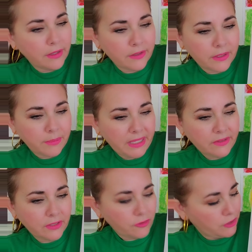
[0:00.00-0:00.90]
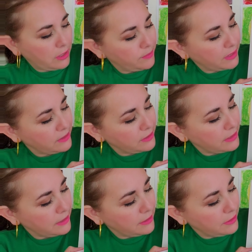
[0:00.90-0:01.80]
The basic shapes, I see
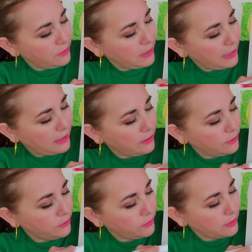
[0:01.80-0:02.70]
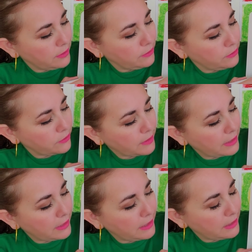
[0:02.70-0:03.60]
a little house, a little
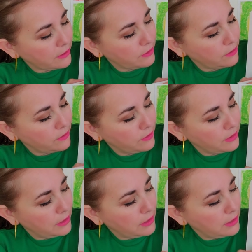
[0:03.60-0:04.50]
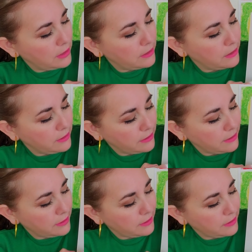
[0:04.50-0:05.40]
triangle, things
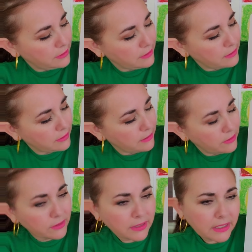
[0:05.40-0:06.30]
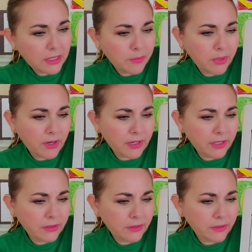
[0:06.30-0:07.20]
like this. It looks like a
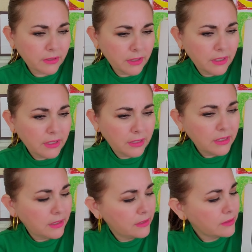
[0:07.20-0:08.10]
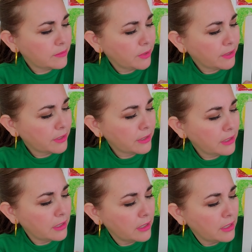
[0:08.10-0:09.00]
barn, or it is a barn.
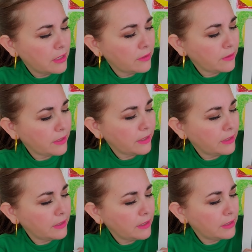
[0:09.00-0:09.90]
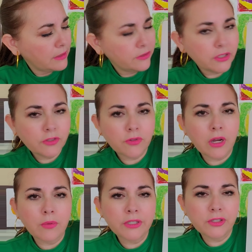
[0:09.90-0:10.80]
Okay, just
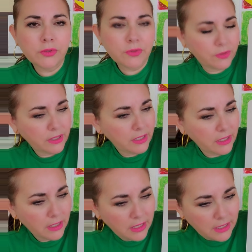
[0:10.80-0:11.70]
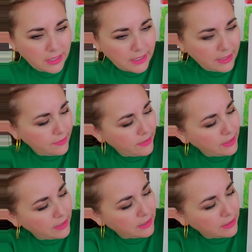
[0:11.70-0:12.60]
draw what you see, and
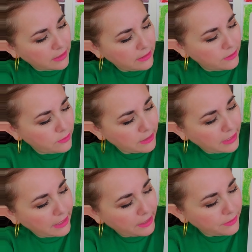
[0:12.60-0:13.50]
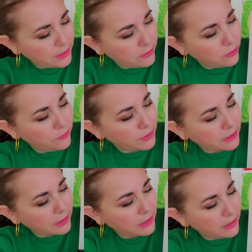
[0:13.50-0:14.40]
then a little carrot over
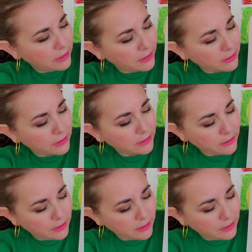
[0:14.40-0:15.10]
here.